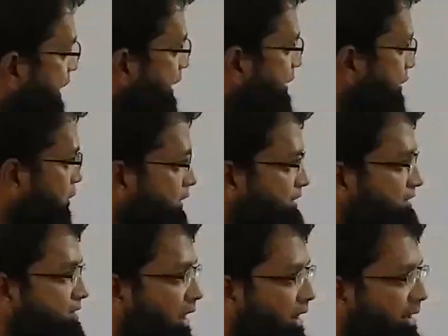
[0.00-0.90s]
you know,
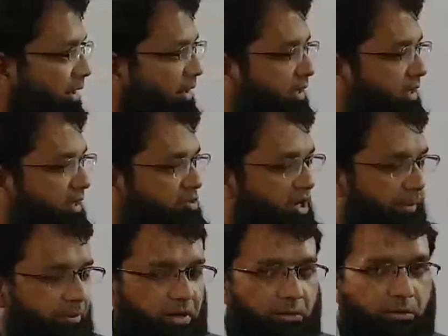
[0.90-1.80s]
start
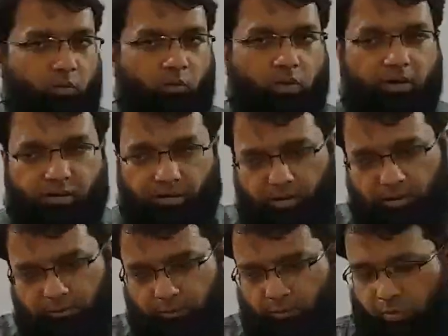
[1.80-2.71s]
chapter number 1
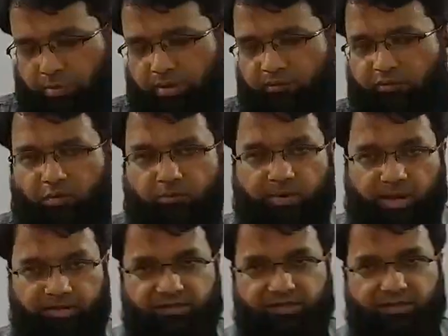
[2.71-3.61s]
probably from
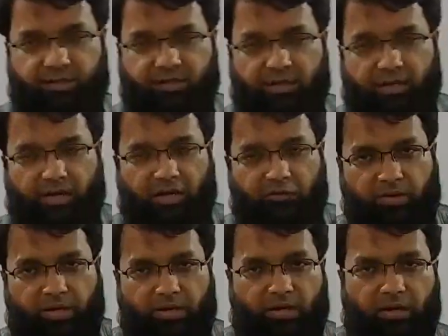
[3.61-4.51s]
next
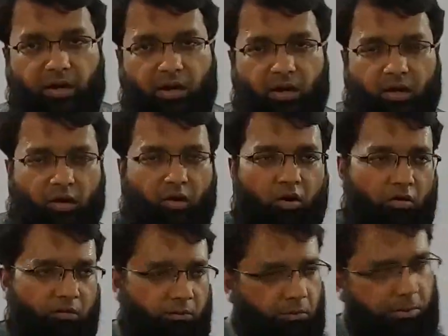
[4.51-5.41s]
week,
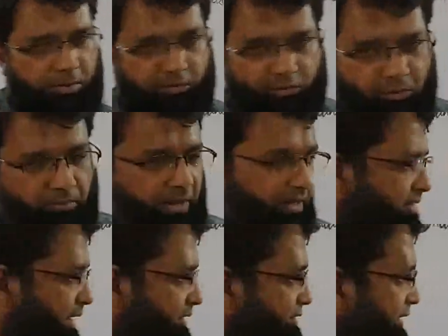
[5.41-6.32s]
or maybe from
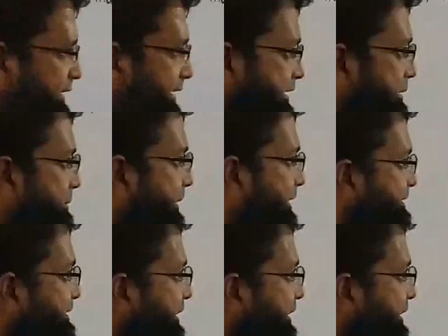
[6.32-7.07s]
next lecture. It depends